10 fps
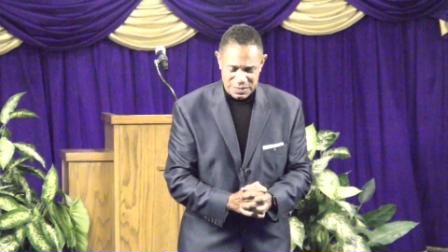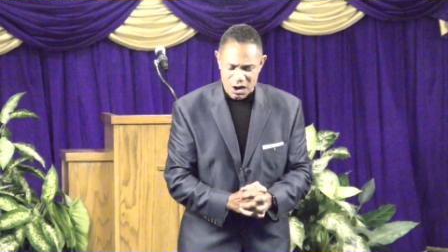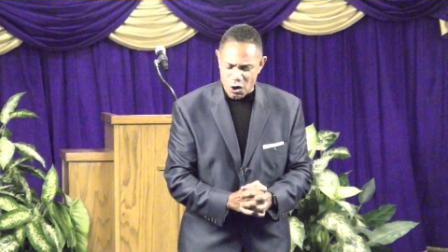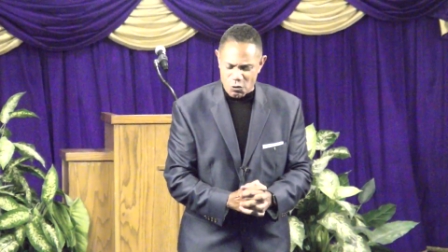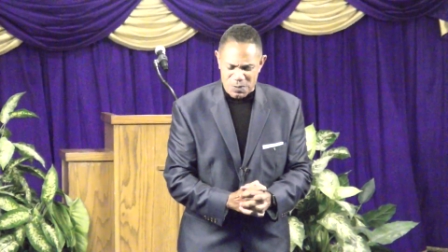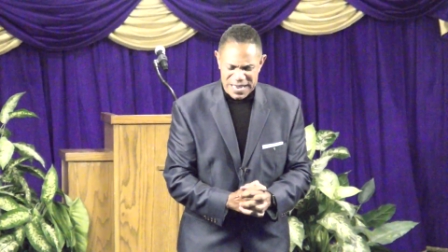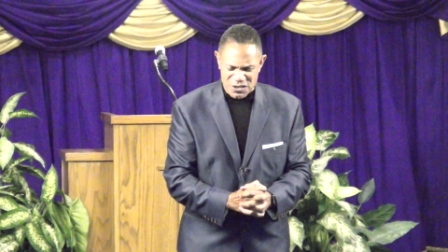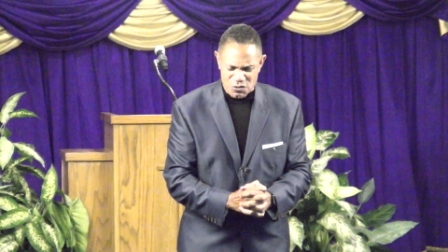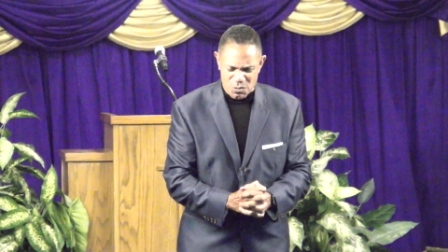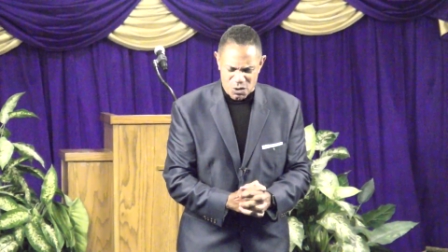obey
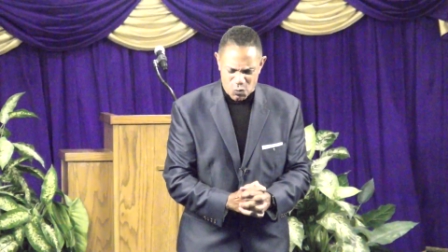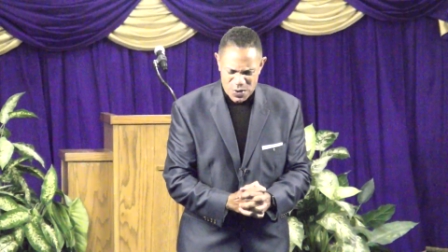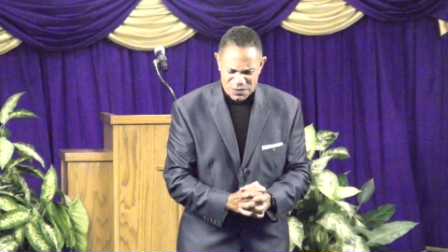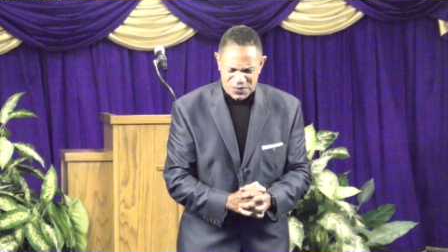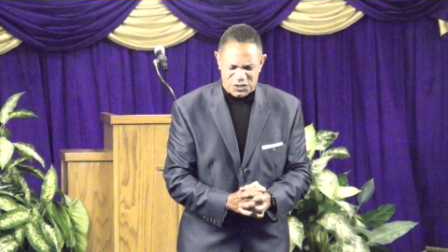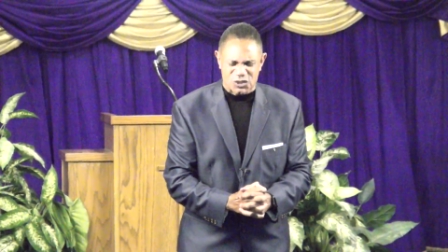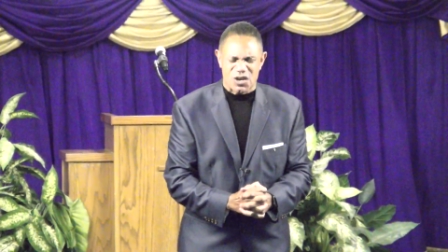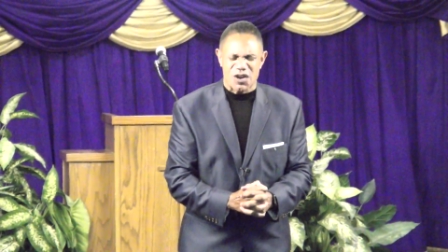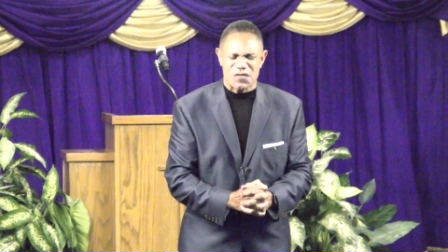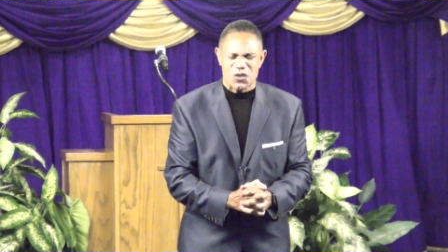you more willfully,
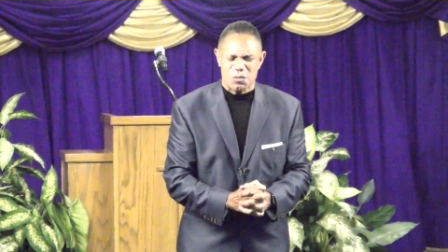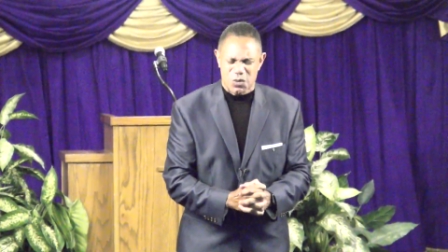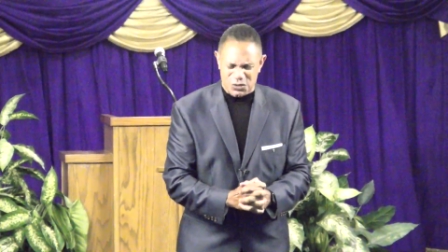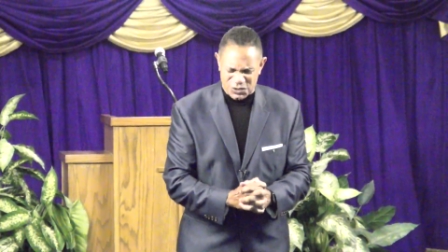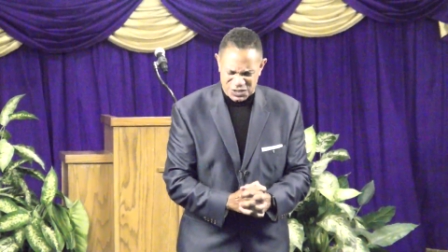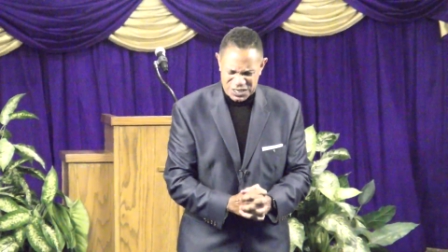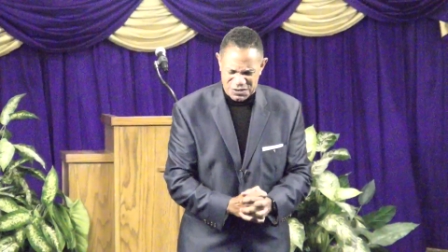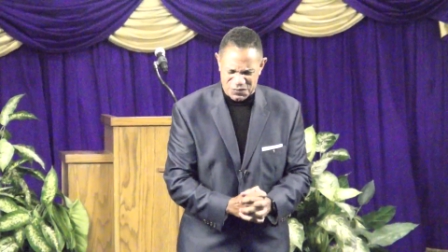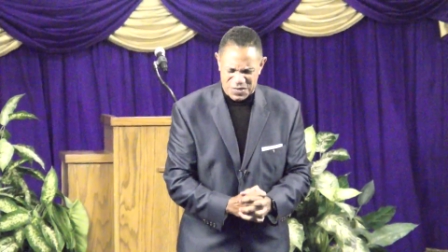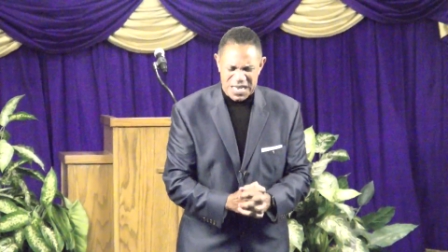serve you more
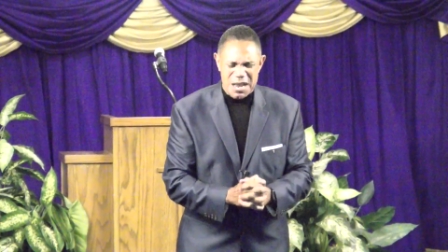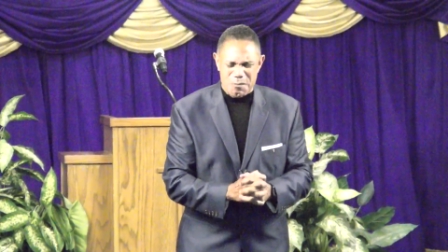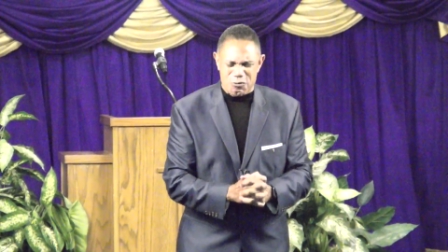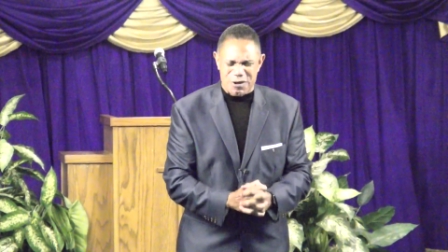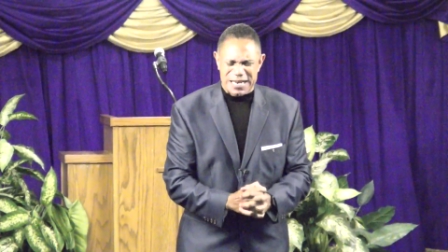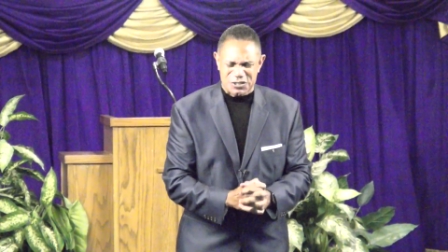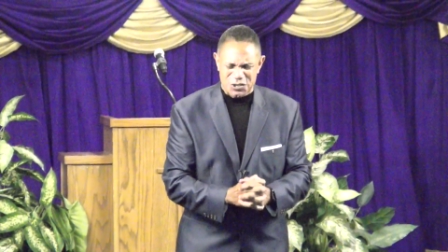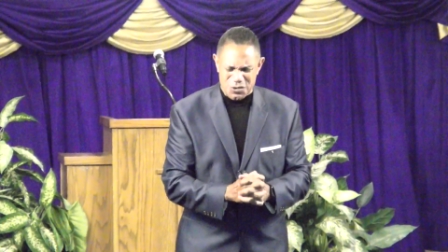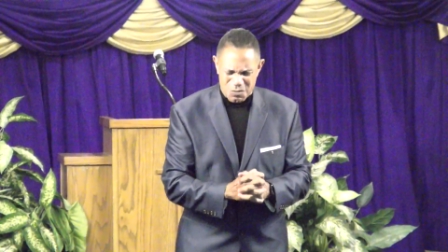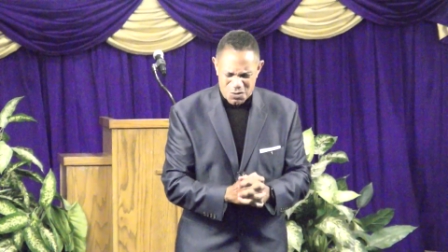skillfully, pray to
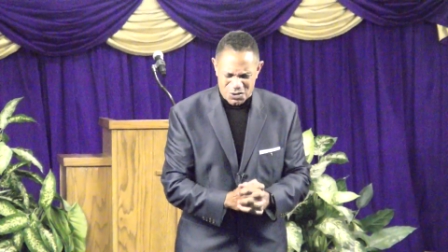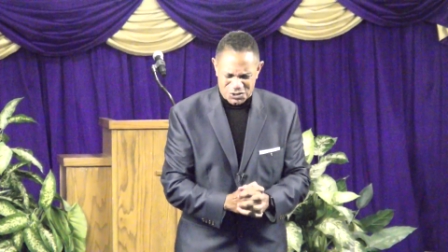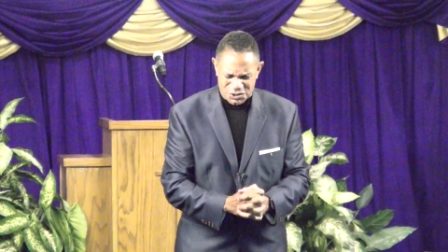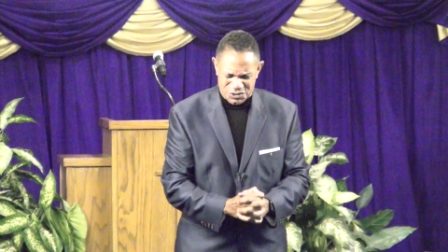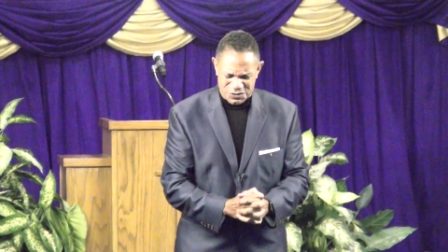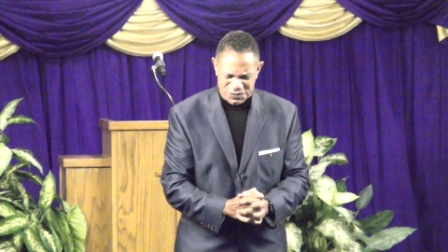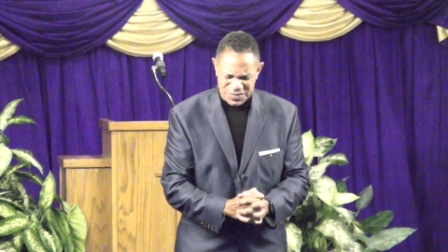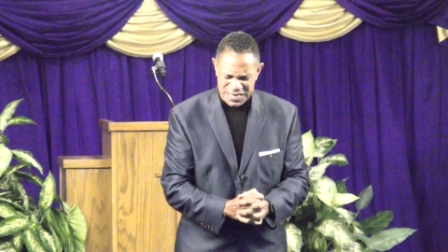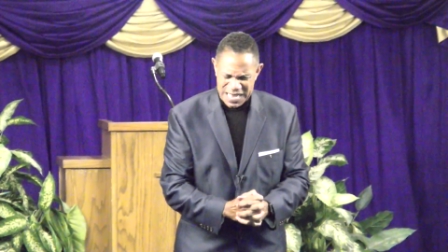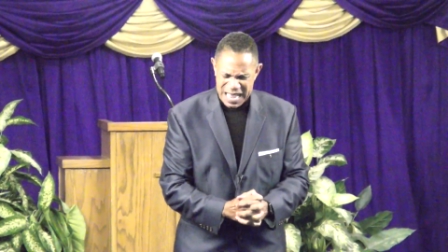you more
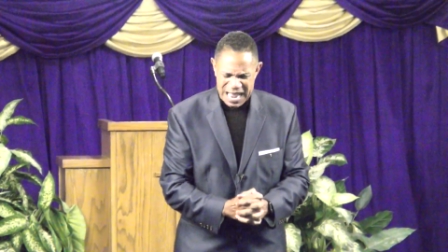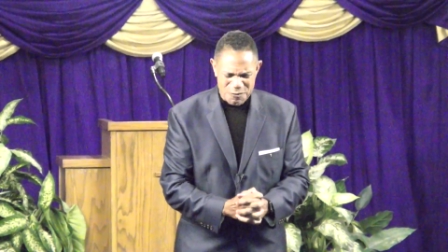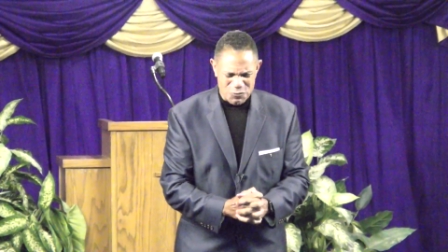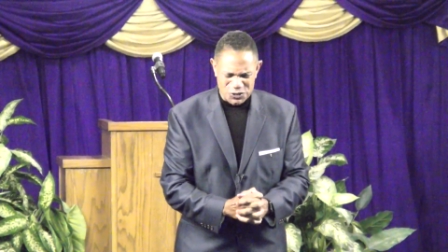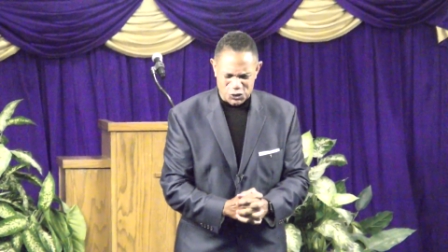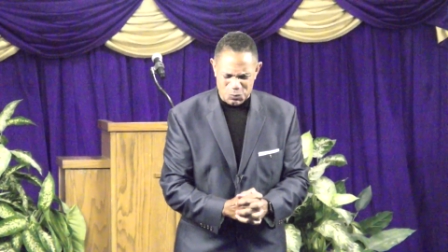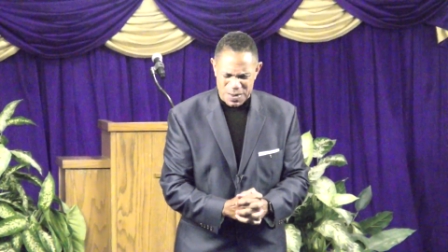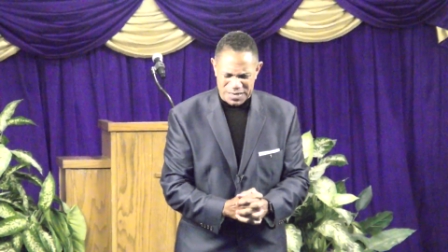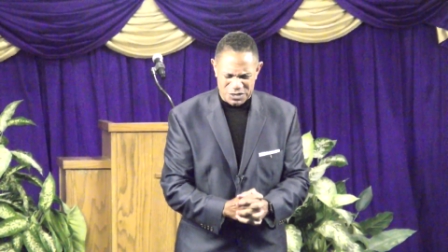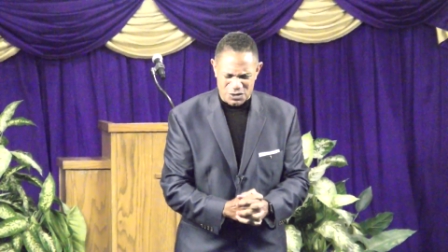tearfully, and
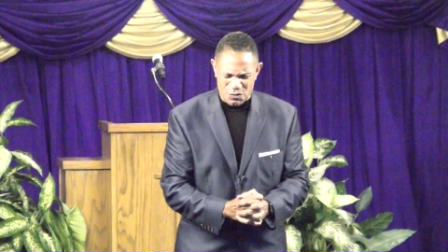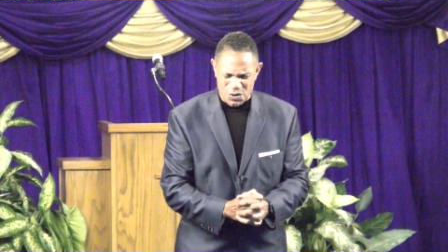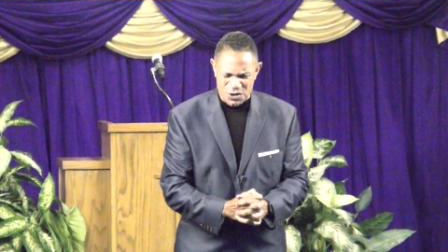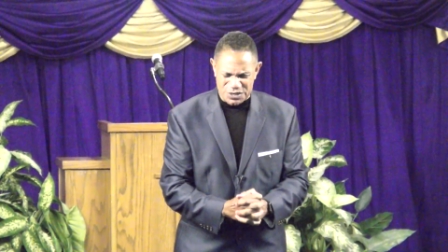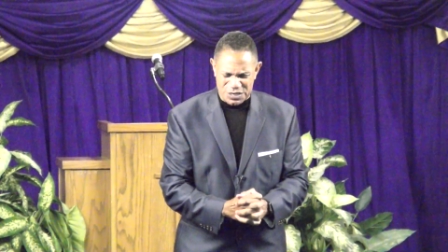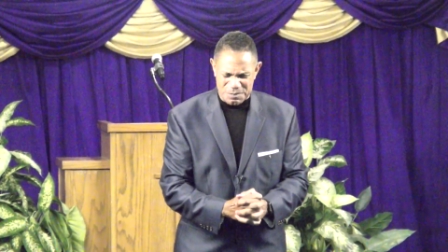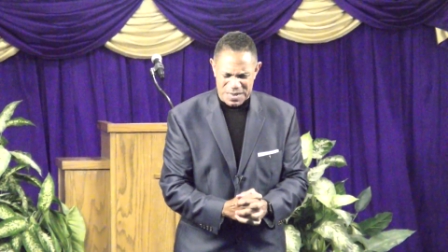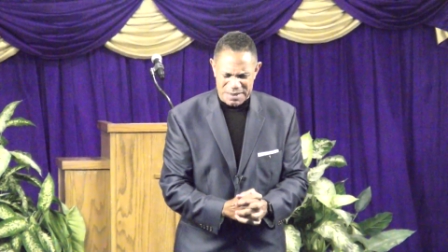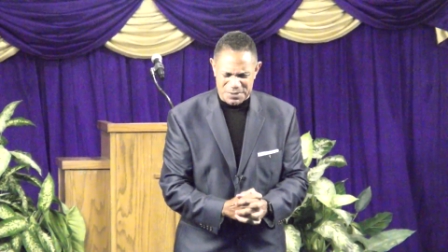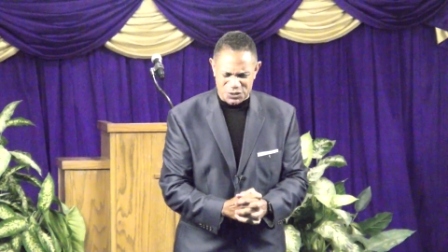respect your word
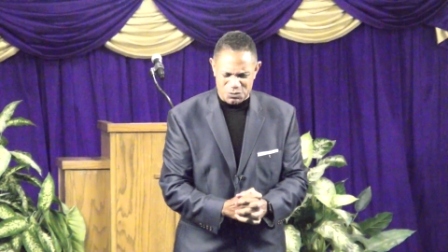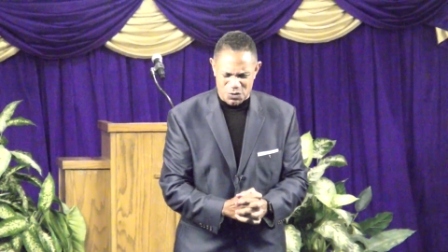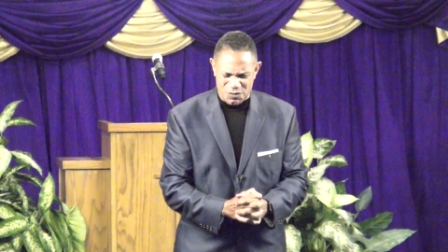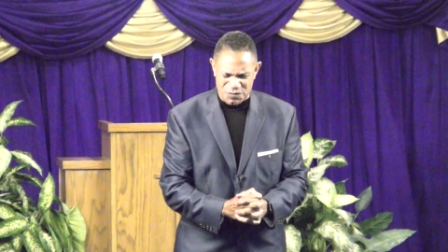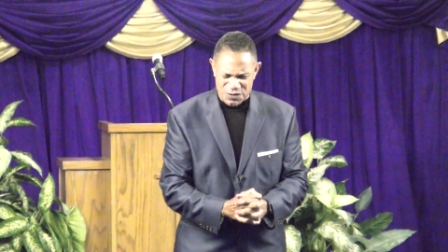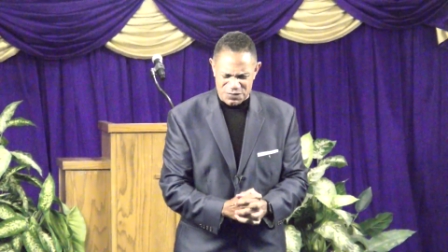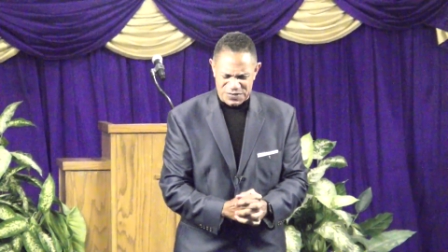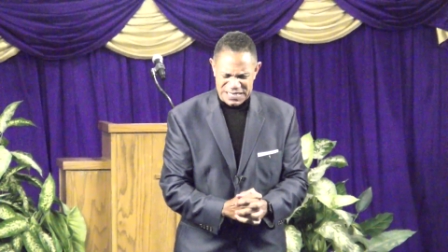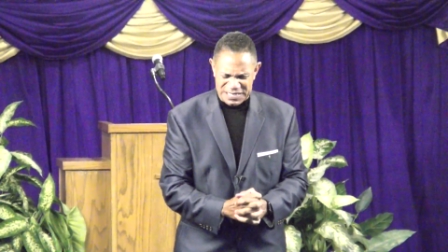commandments more fervently. In the